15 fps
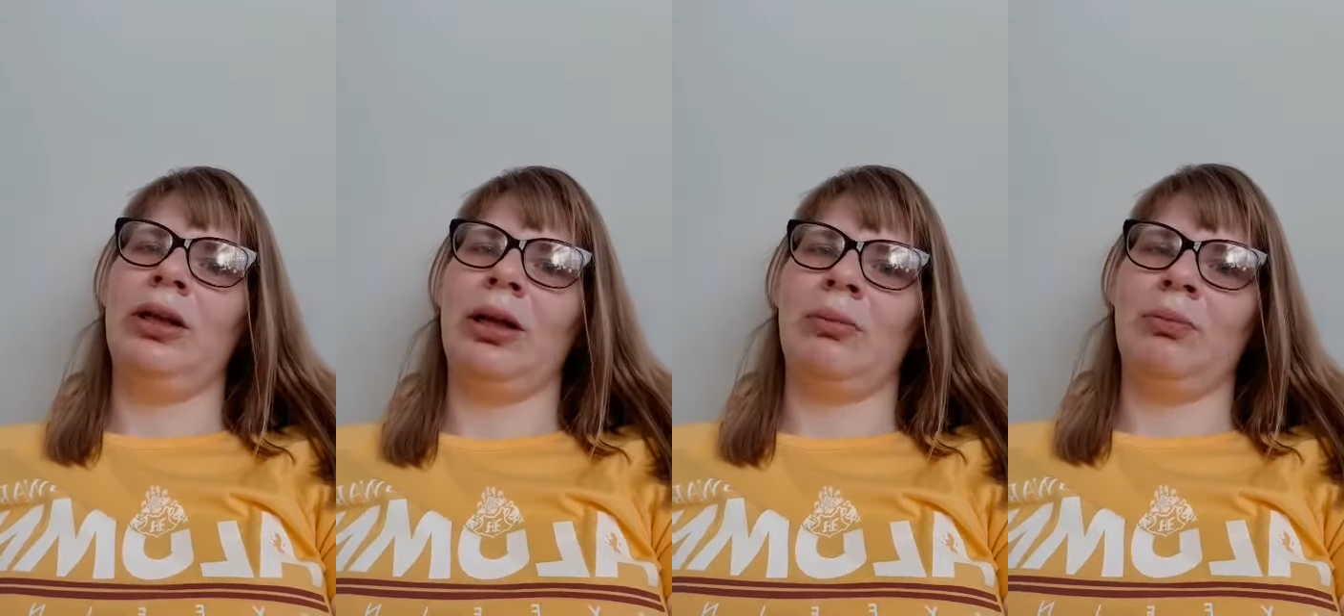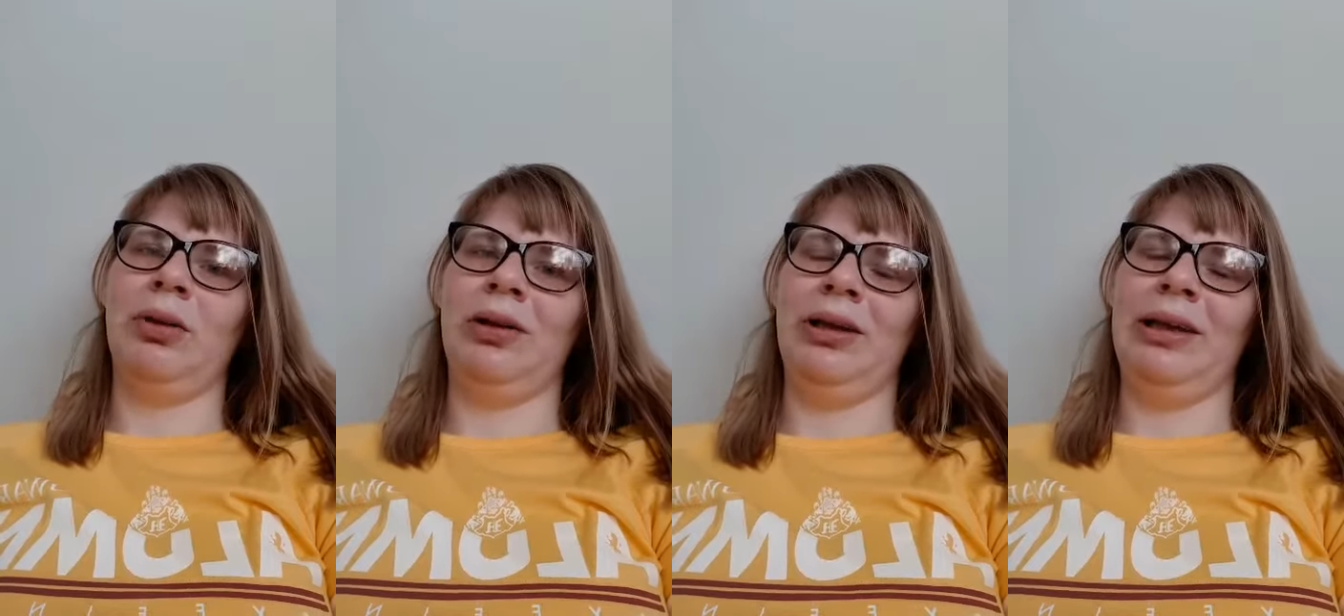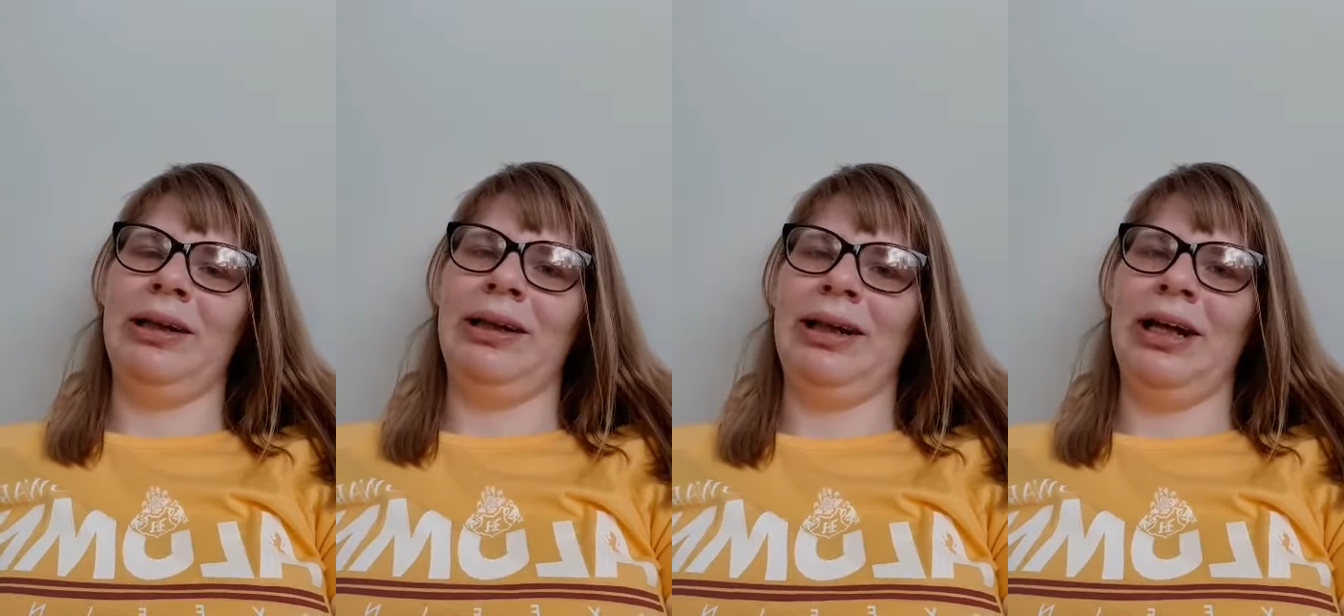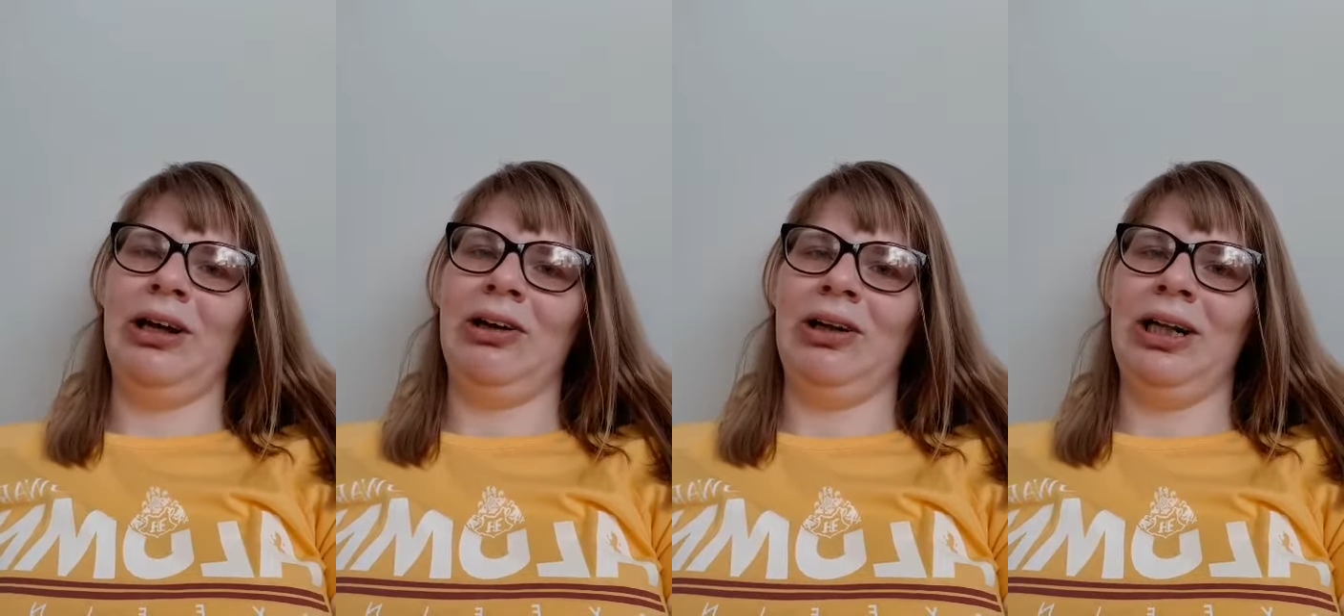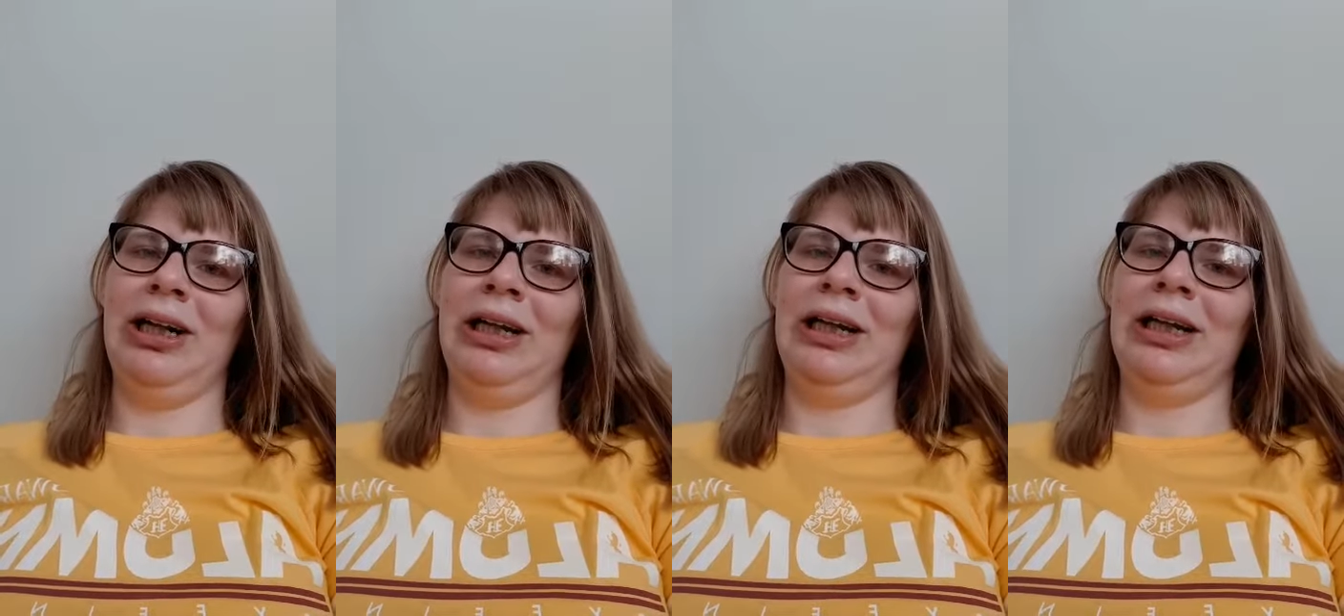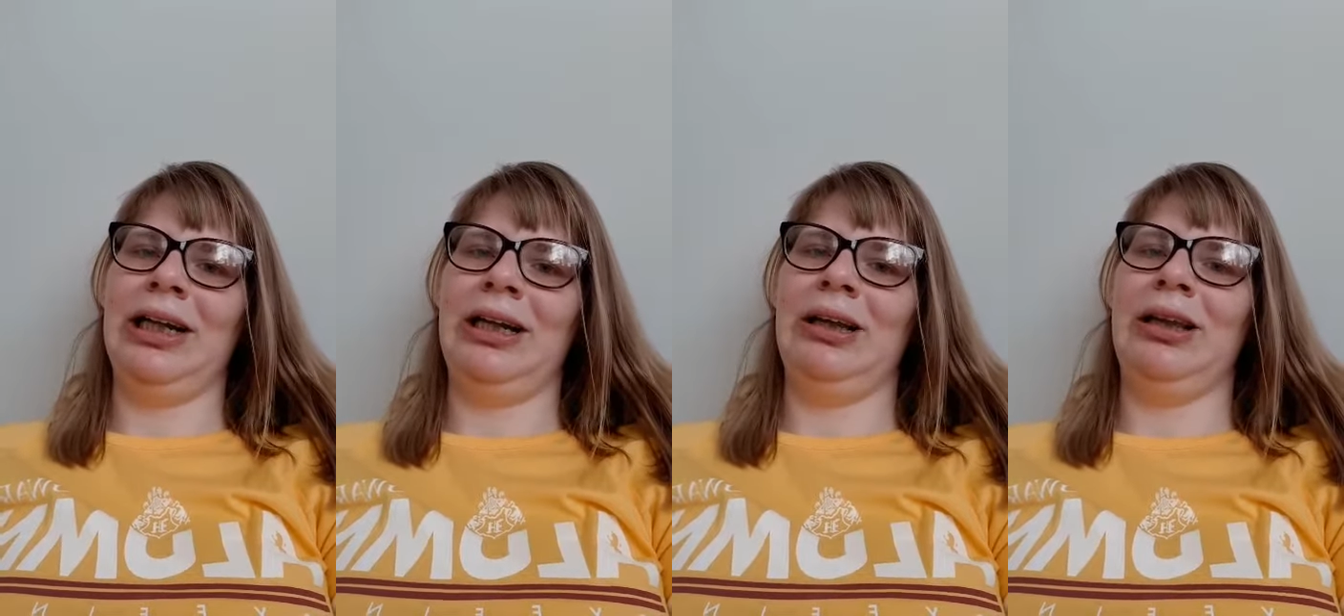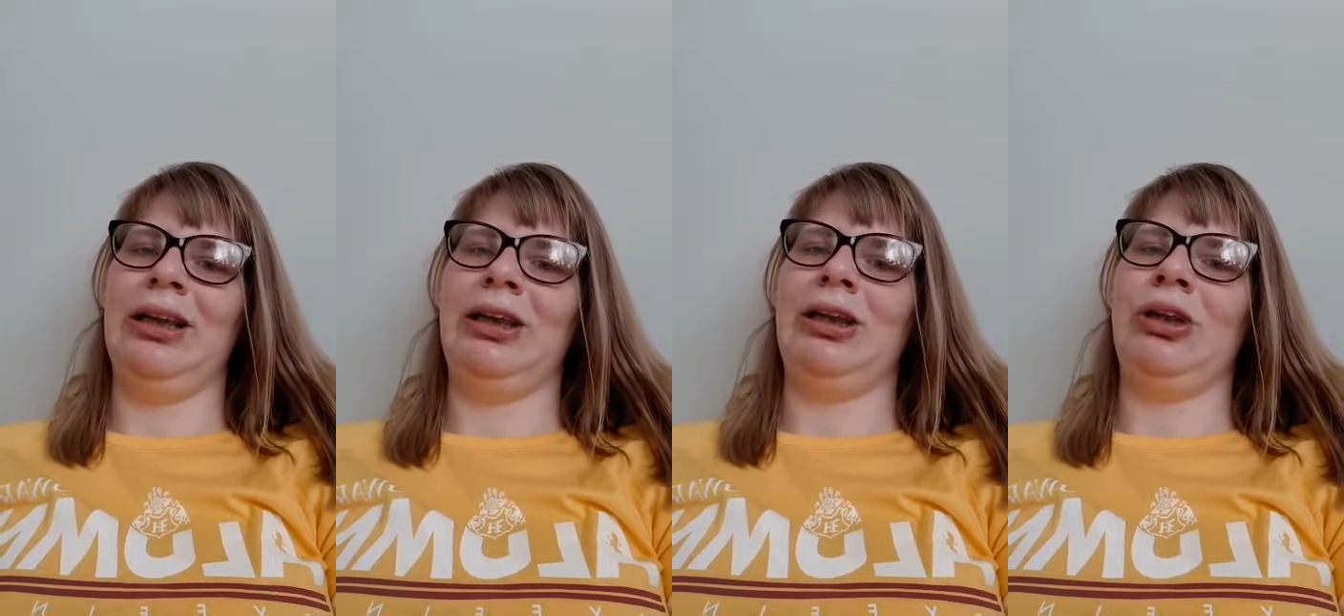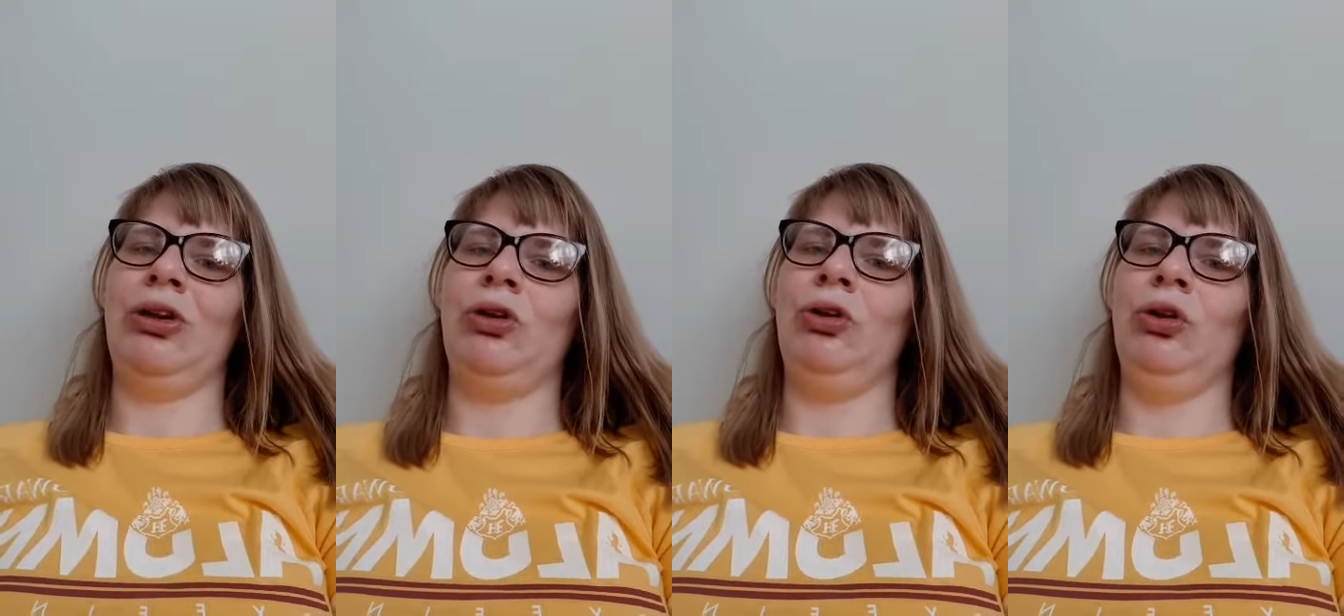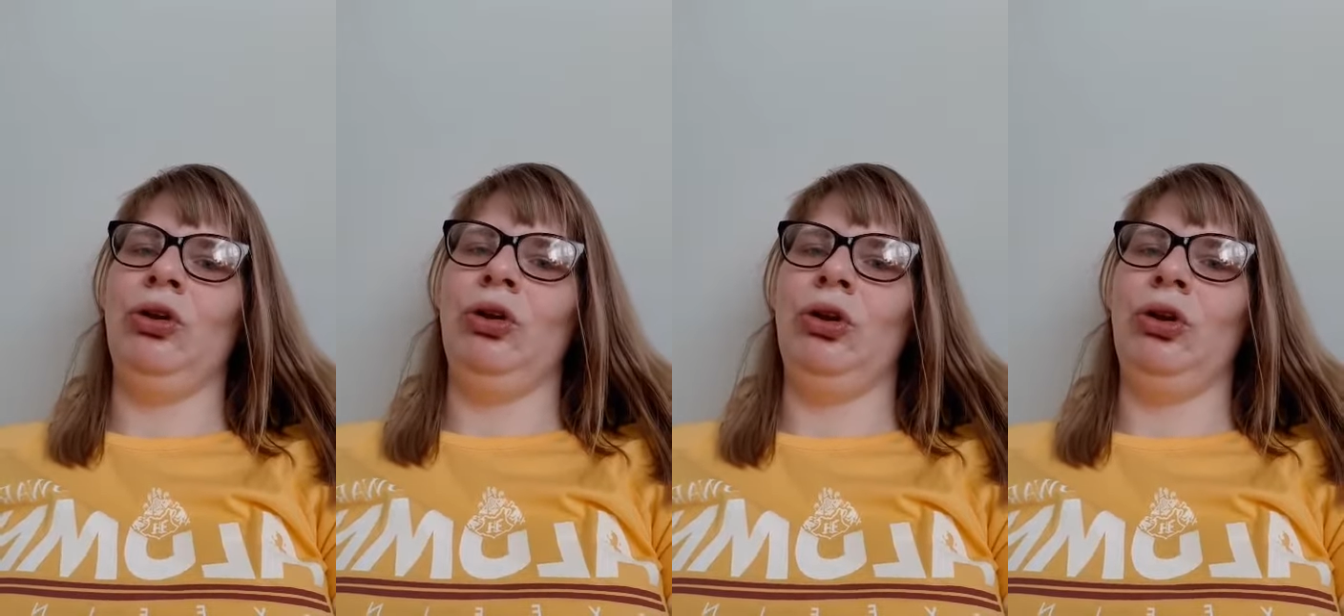Temporary to